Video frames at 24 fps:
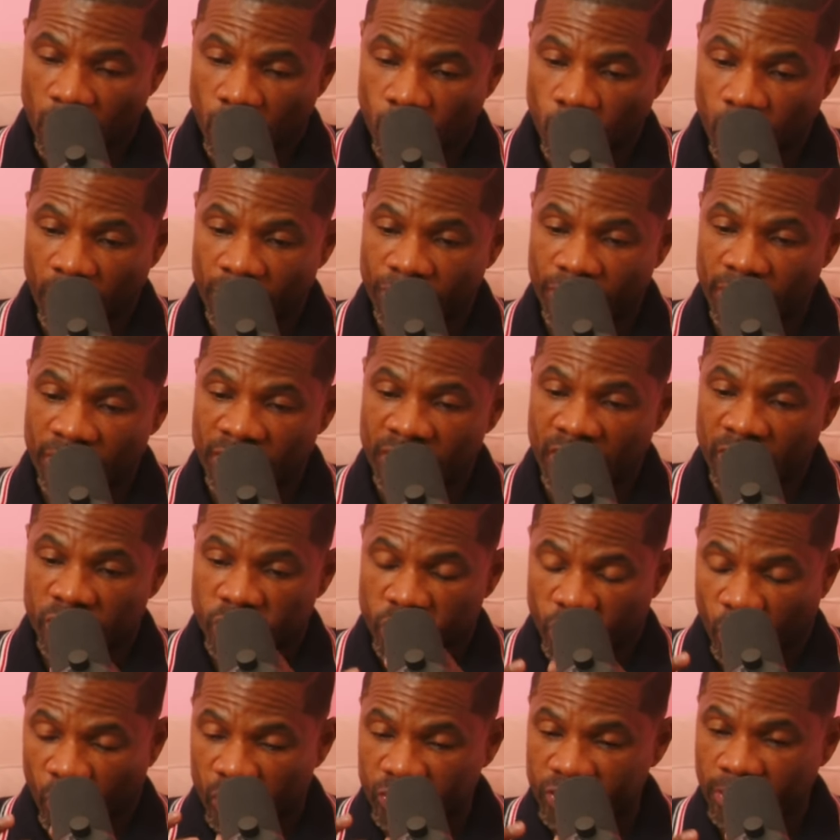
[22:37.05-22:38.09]
with the
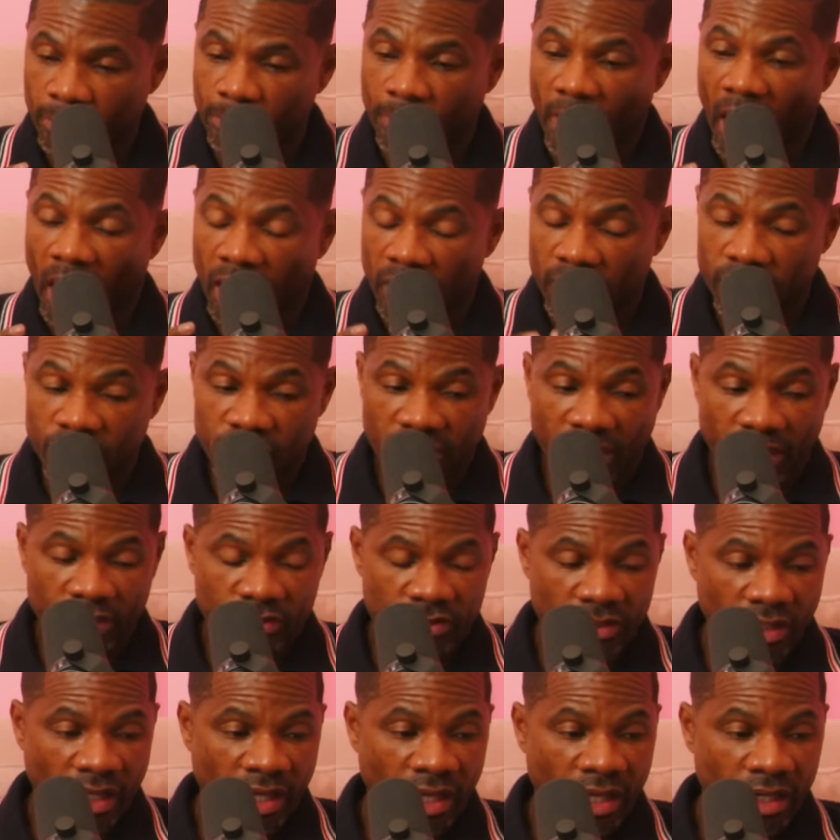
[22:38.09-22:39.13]
church and
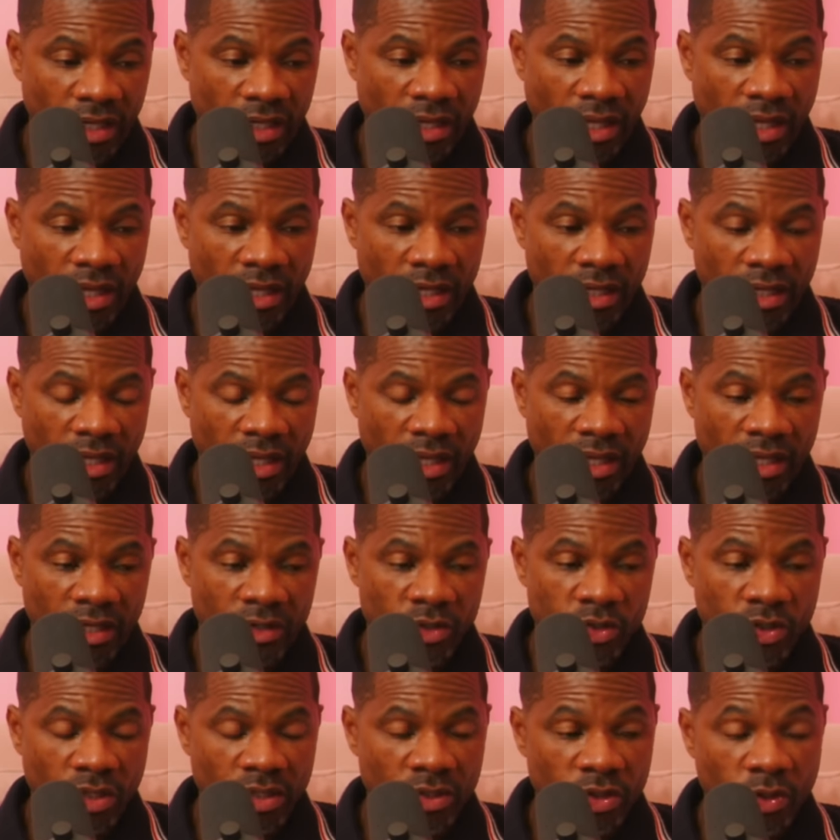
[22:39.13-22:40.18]
politics in
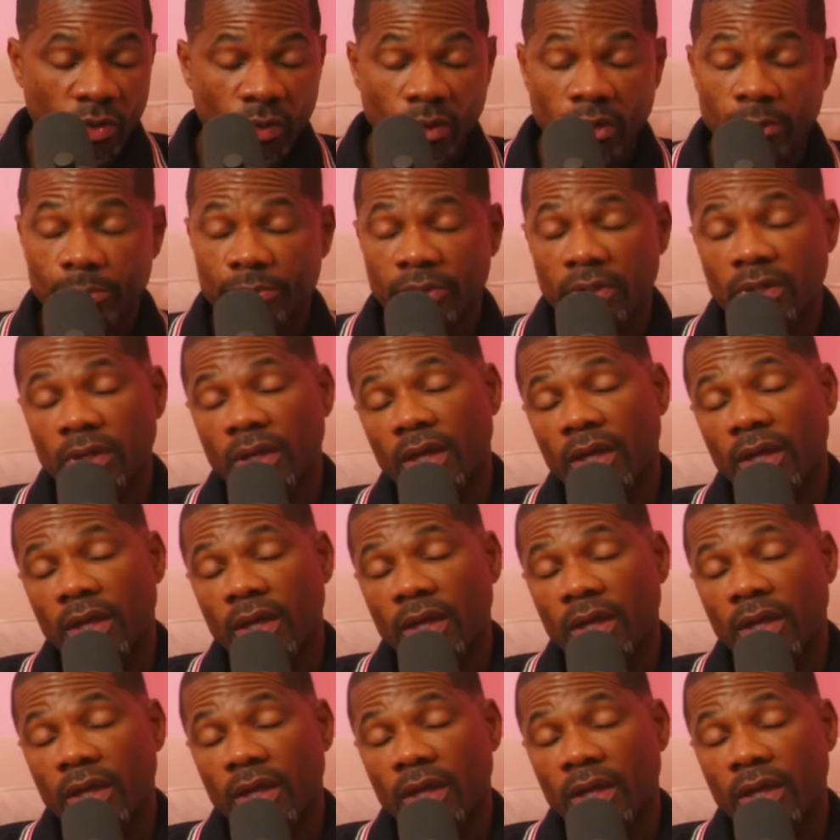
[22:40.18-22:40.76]
Europe,